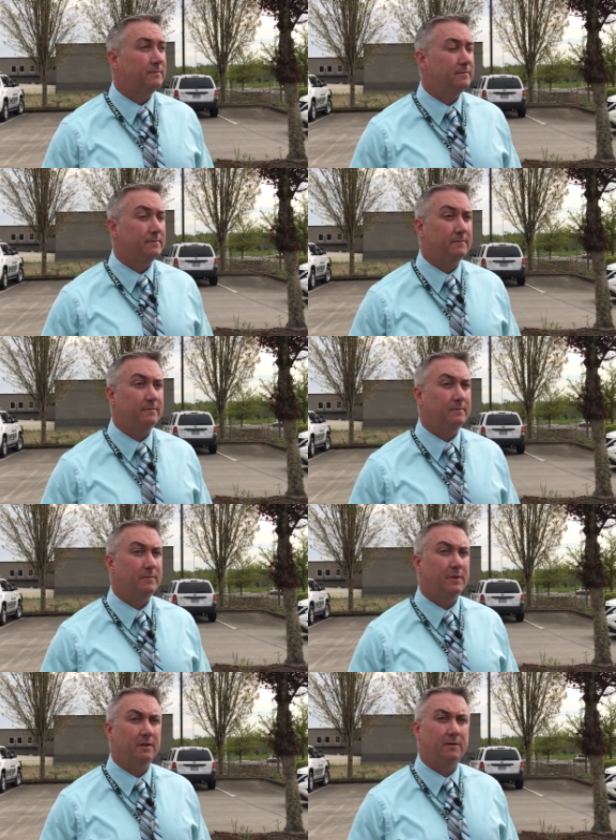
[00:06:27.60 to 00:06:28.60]
Did the
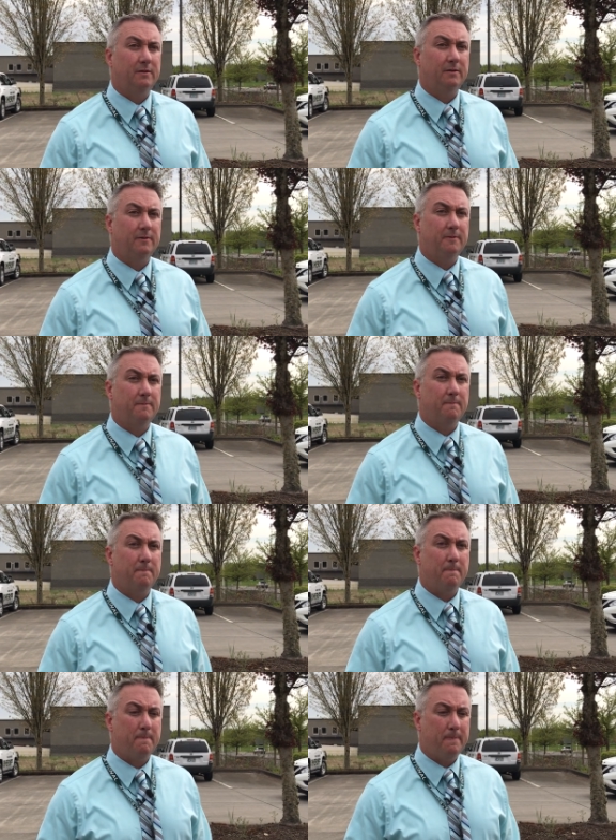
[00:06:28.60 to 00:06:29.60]
people who
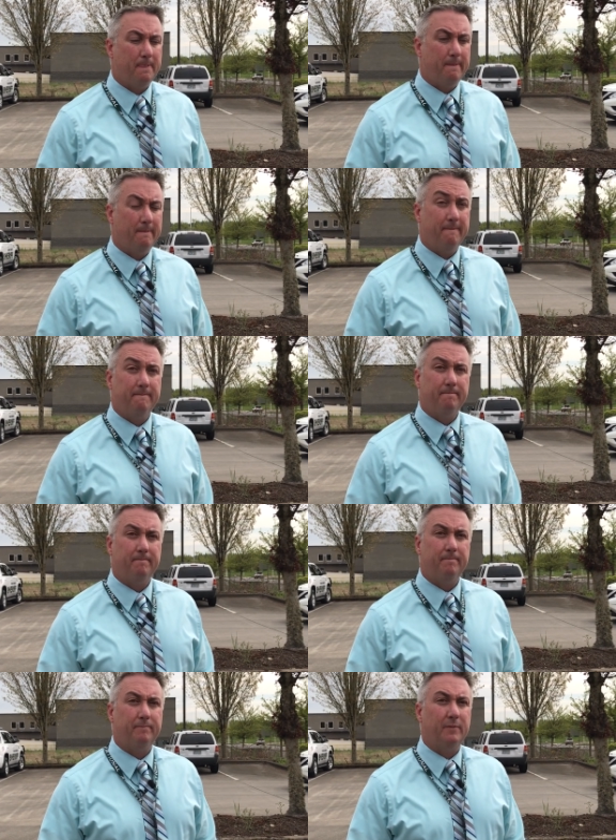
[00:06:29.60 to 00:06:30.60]
reported this, did they do
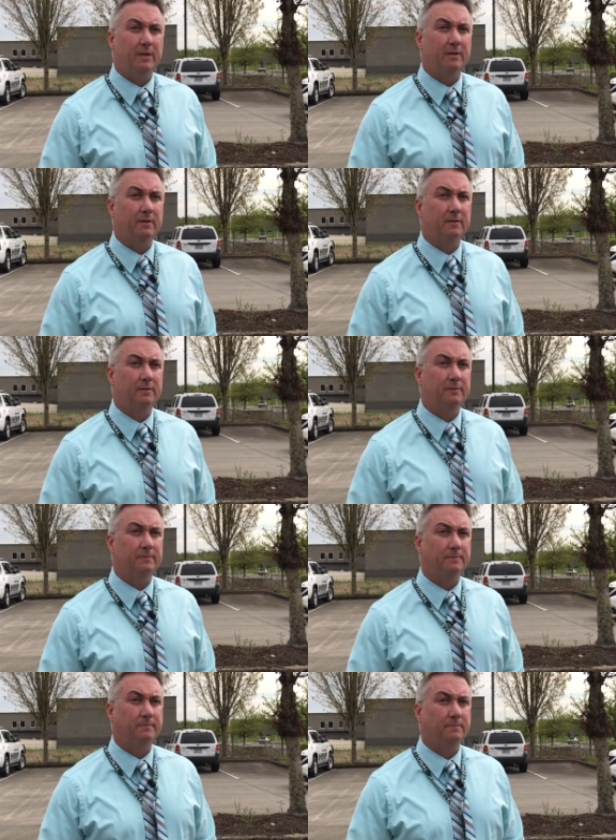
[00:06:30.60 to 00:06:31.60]
the right things
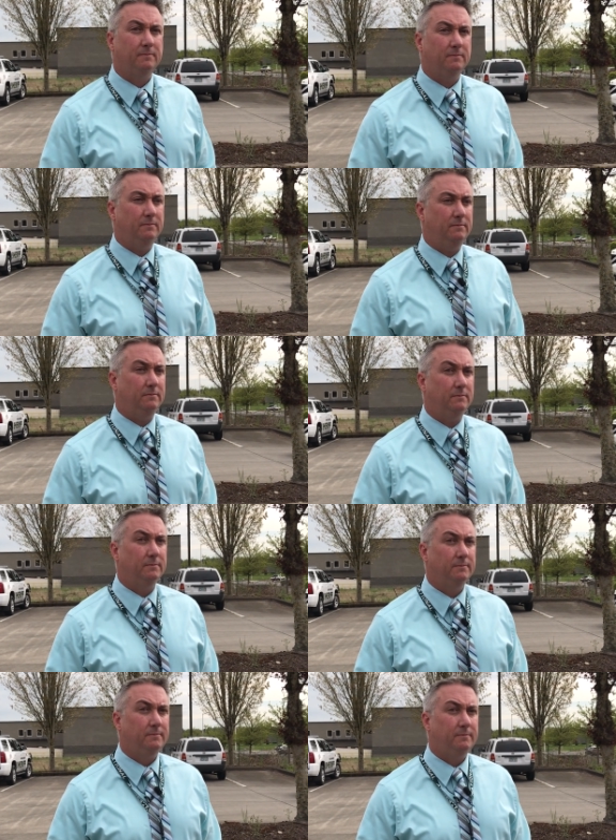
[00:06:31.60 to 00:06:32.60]
for,
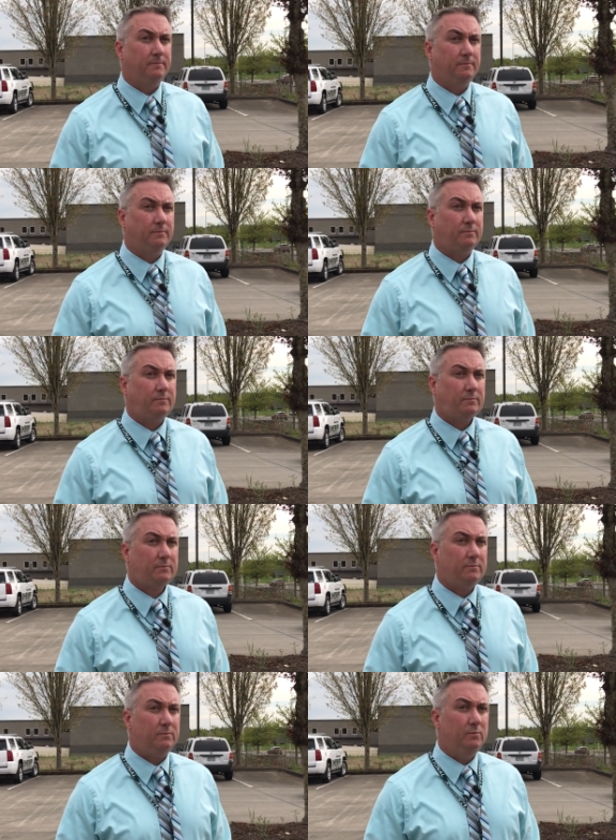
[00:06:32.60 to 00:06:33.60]
in your
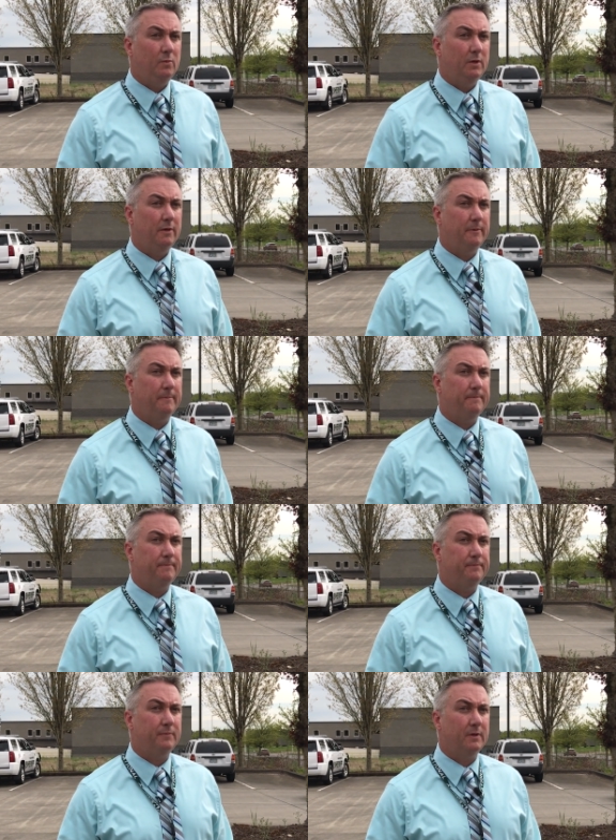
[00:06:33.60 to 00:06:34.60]
opinion or whatever? Or
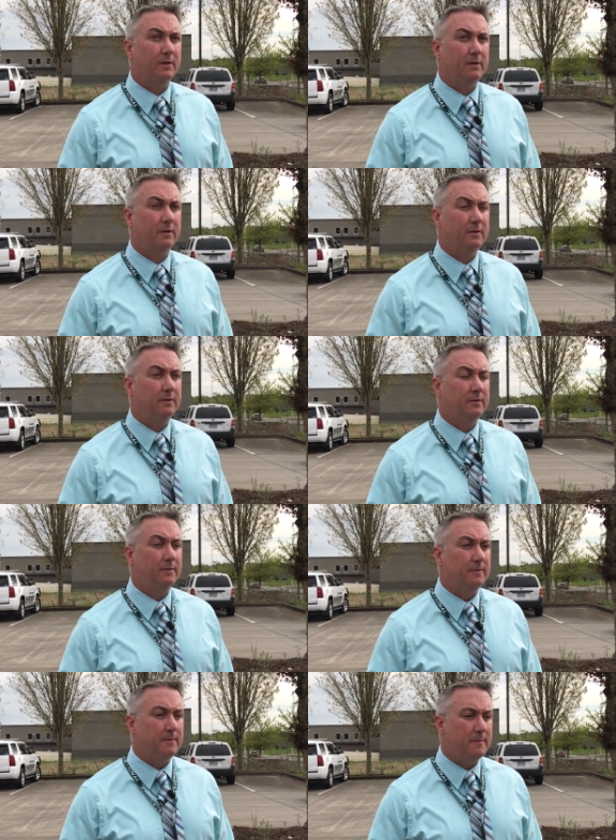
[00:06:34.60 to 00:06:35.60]
what would you advise
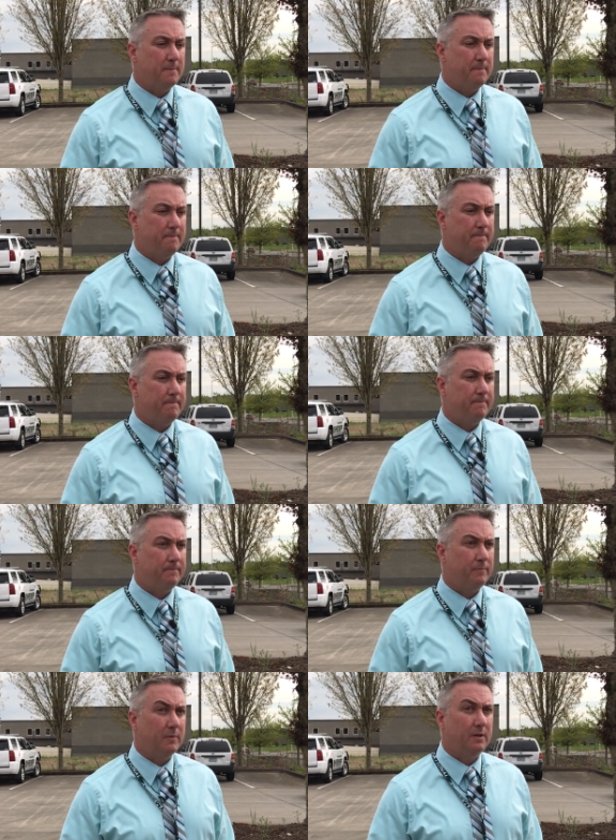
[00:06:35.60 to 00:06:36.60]
others if they ever ran
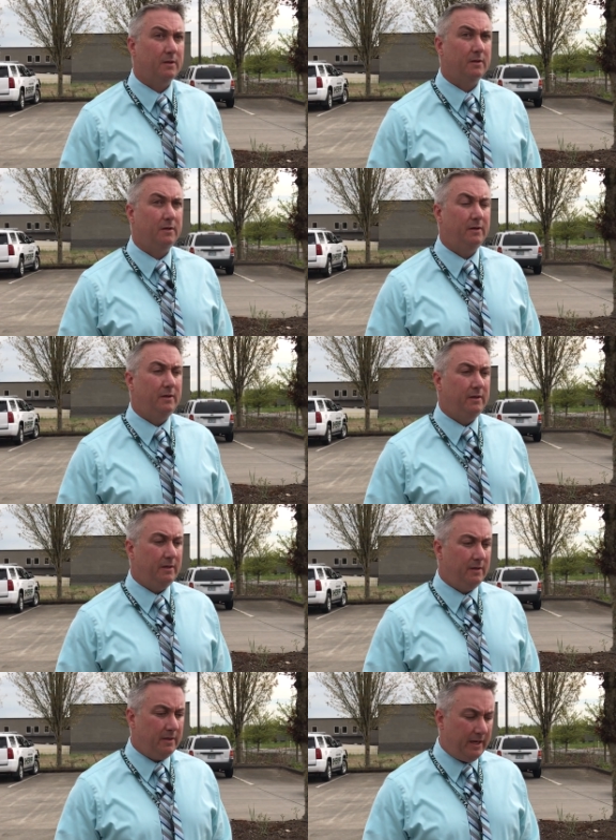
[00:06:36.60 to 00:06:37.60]
into it?
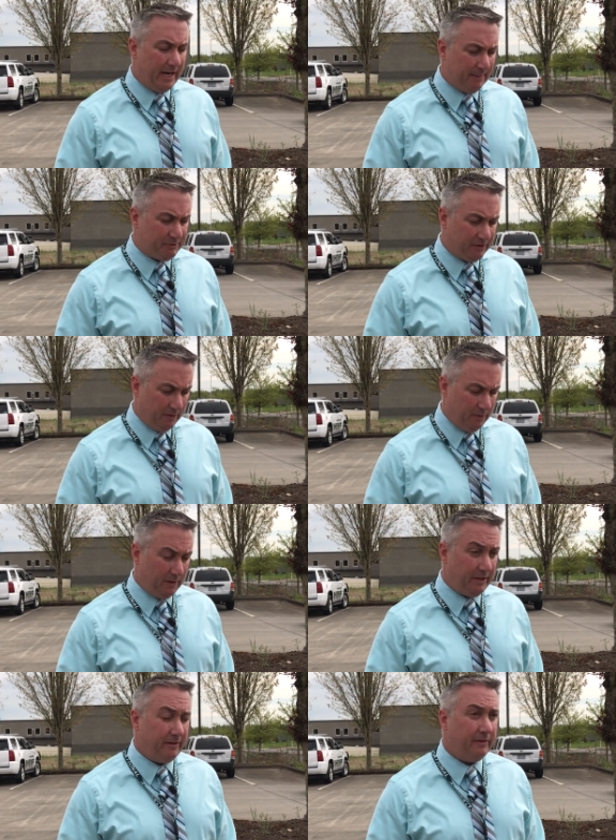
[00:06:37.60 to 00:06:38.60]

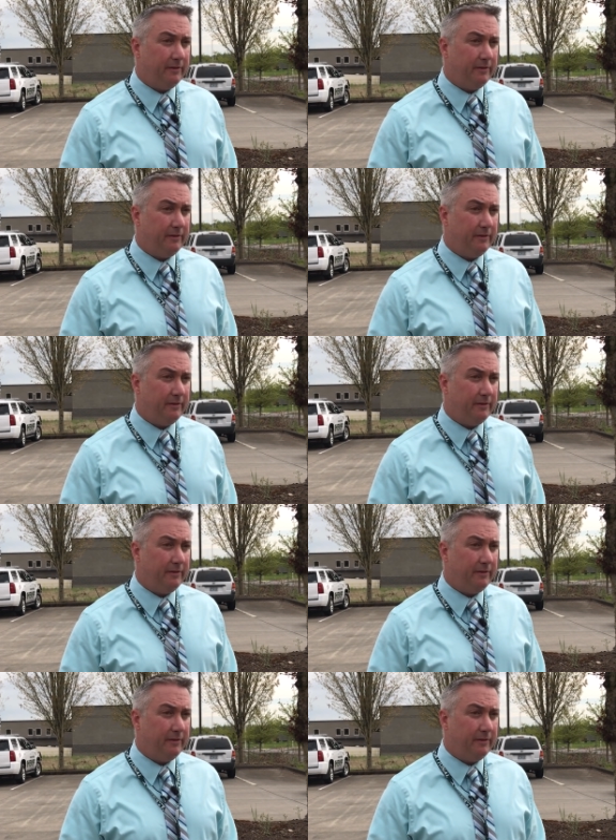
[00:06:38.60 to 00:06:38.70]
Absolutely.